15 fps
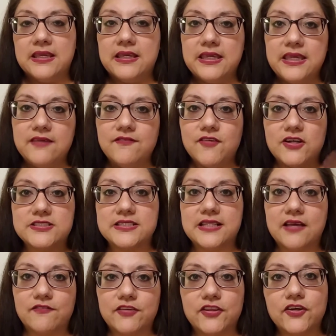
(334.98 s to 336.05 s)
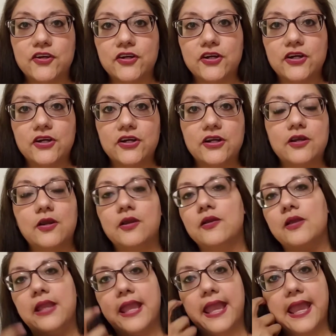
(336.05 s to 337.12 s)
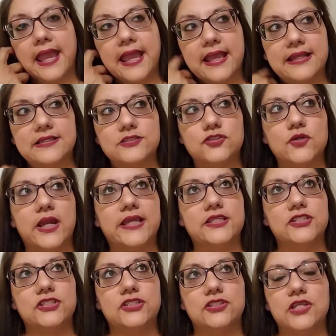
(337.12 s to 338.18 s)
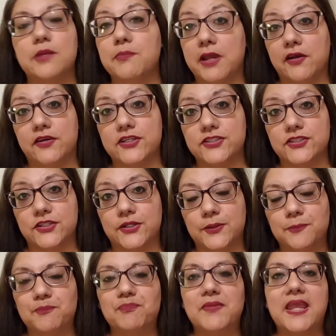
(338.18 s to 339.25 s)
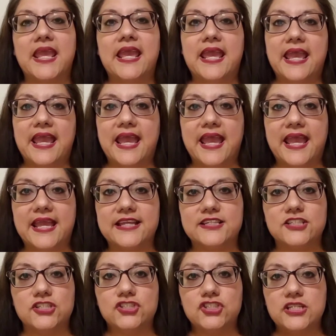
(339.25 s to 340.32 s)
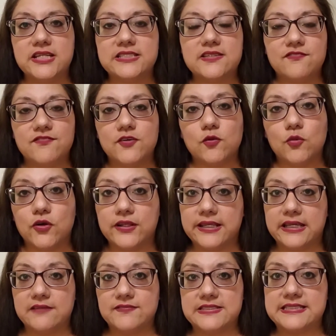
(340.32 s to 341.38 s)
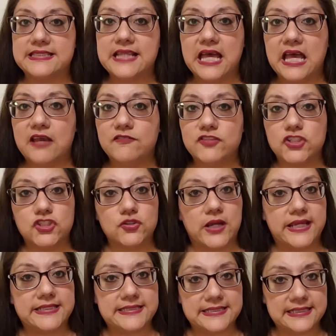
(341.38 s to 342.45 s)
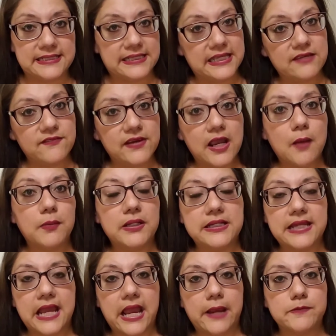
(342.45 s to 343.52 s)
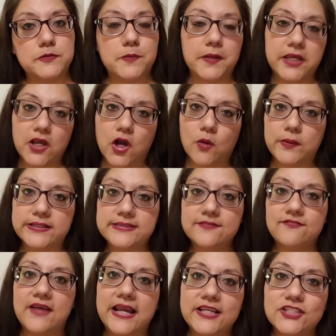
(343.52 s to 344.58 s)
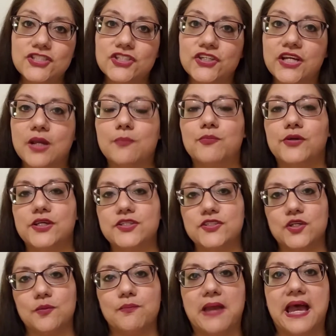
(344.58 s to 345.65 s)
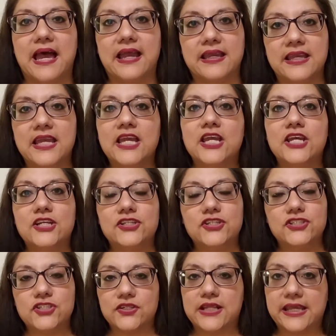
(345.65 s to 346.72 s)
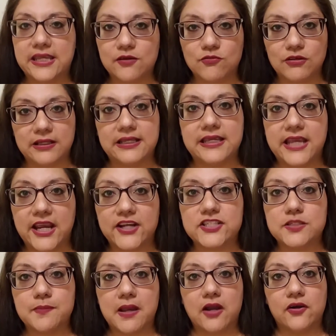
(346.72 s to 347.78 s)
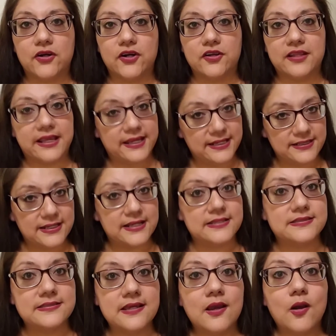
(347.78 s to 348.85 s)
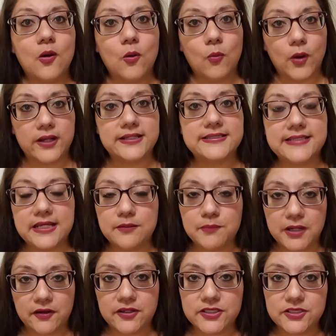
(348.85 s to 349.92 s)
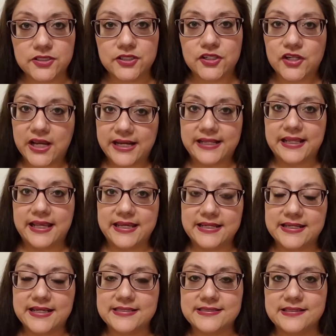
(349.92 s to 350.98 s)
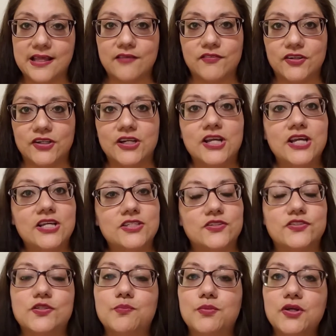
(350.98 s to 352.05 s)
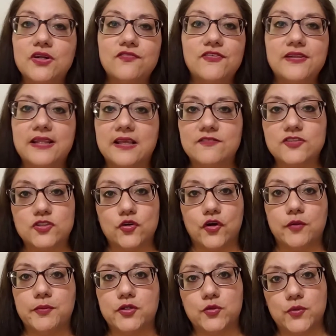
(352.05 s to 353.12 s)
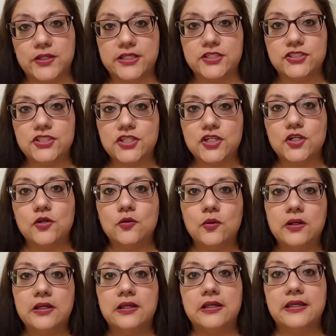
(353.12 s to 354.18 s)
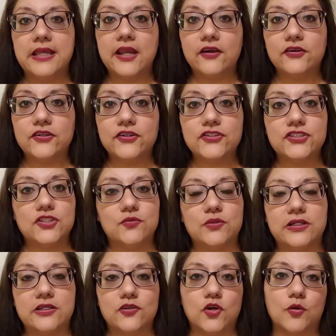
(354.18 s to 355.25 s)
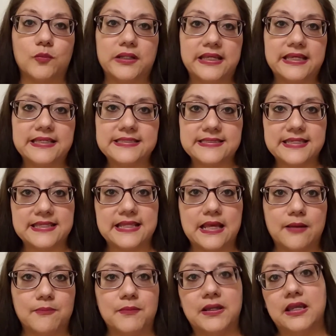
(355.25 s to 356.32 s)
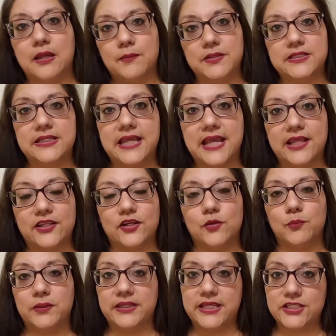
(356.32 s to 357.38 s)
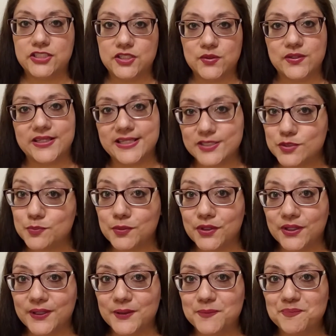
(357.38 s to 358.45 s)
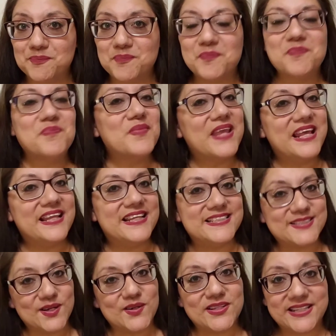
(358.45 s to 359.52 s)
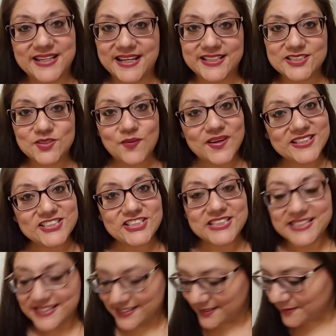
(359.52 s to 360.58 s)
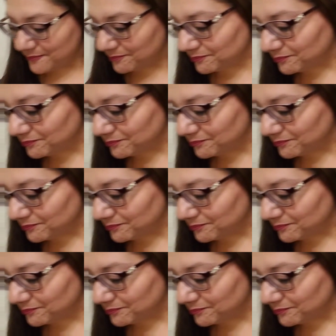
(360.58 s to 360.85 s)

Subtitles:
he falls in love with her and tries and marries her, and she doesn't feel worthy of his love. She tries to leave a couple of times, but he always finds her and brings her back to show that he really cares about her, that he does want to stay married to her, and that he does love her. So it's a beautiful love story between the two characters. You wouldn't normally see them coming together, but they do in this book. Let's go to the next question.